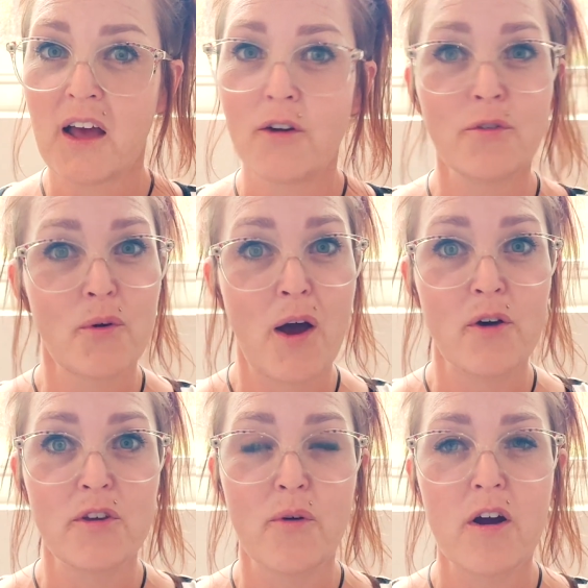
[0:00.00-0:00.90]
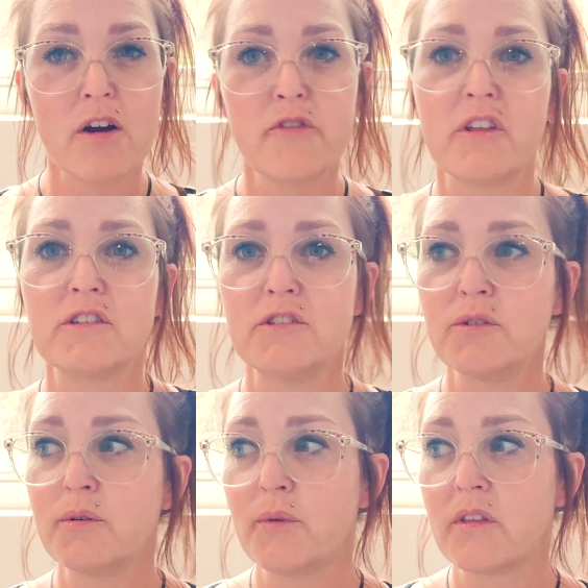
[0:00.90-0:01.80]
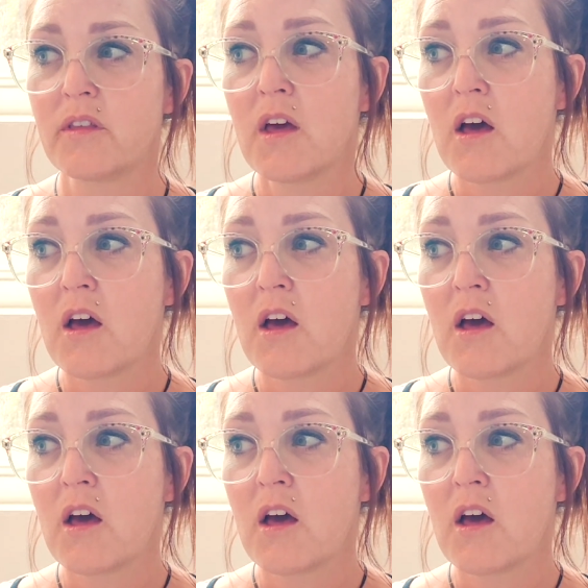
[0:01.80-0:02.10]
I don't know how you are, if you like to do it with